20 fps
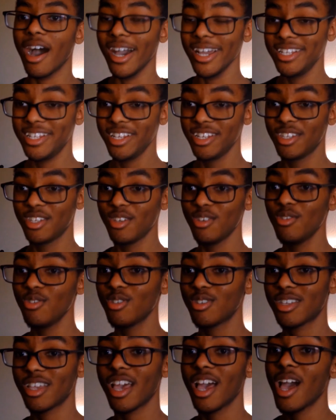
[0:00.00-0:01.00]
I just
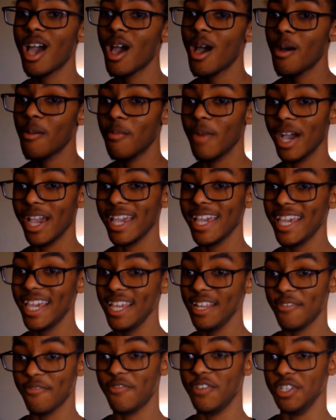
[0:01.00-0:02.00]
use my heat
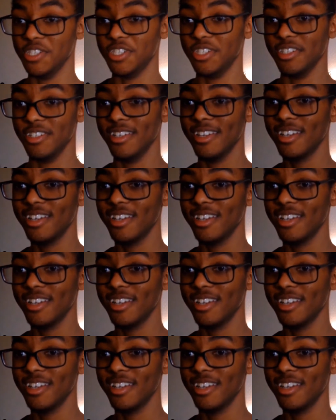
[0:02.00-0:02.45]
vision.